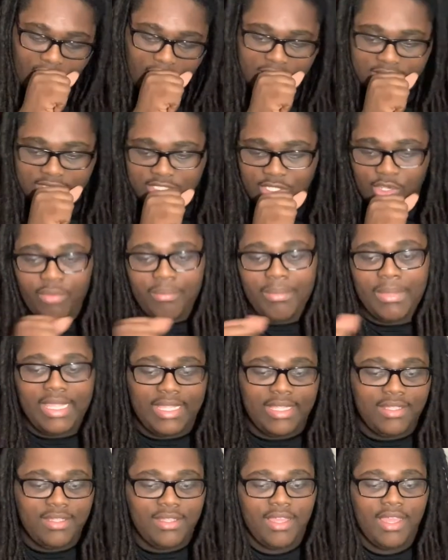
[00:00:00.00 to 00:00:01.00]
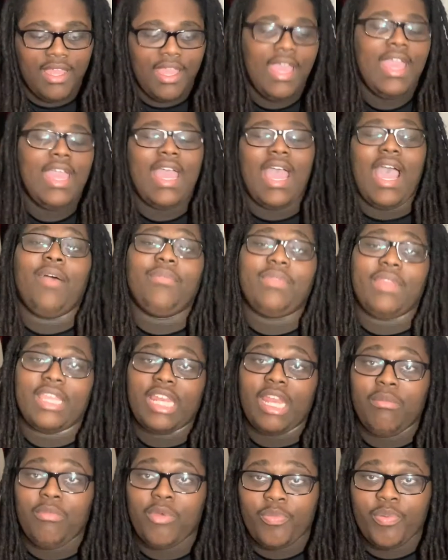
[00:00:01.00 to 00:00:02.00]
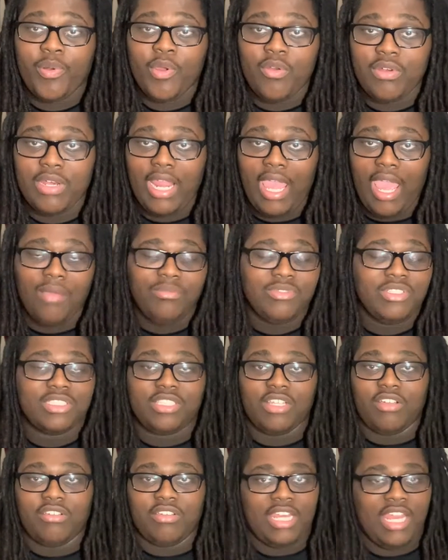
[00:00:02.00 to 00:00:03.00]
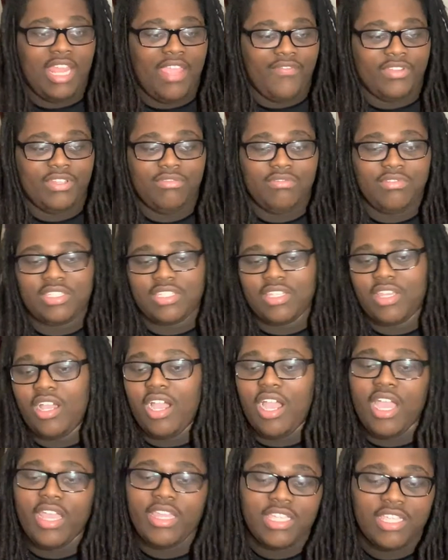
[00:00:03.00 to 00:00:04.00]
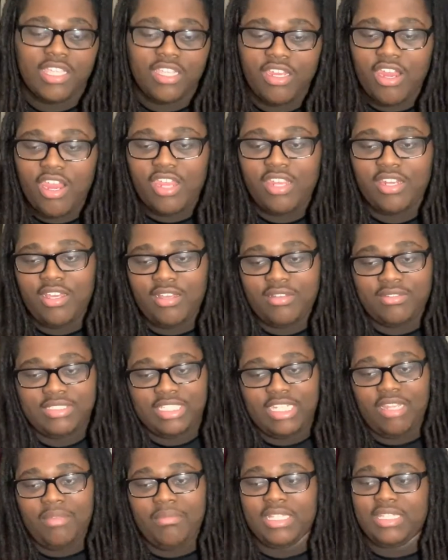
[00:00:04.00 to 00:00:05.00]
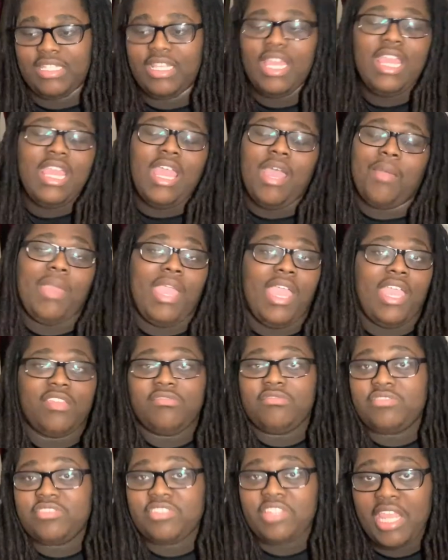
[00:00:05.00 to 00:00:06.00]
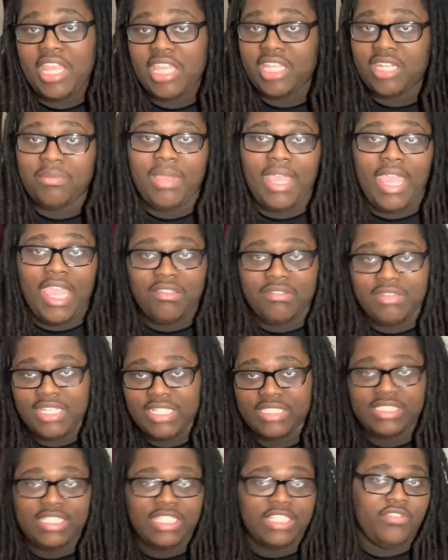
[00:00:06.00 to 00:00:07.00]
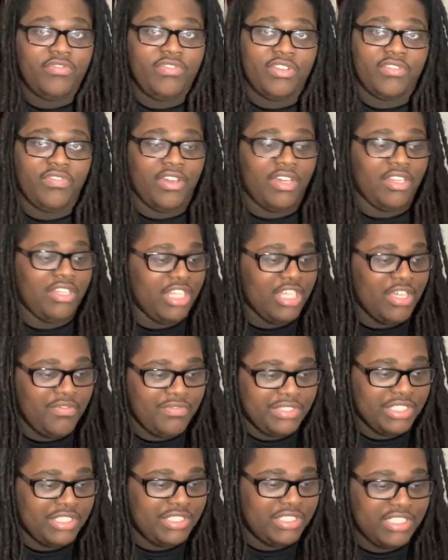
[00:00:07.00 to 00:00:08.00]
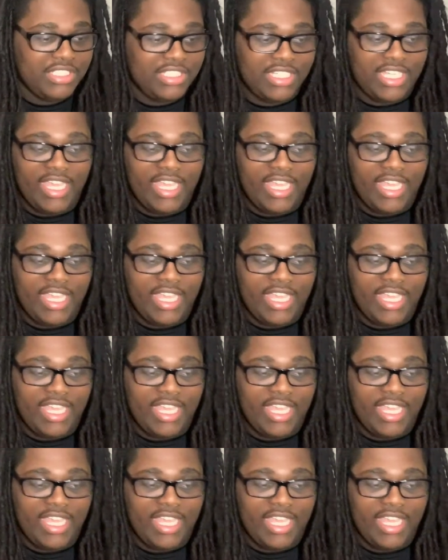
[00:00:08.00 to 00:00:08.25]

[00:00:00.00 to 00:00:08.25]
So me, I'm thinking I'm a pro now. I'm just talking heavy duty shit. Oh yeah, girl, you know what I'm saying? I'm gonna have you shaking. I'm gonna have you this day. You finna fall in love with this tongue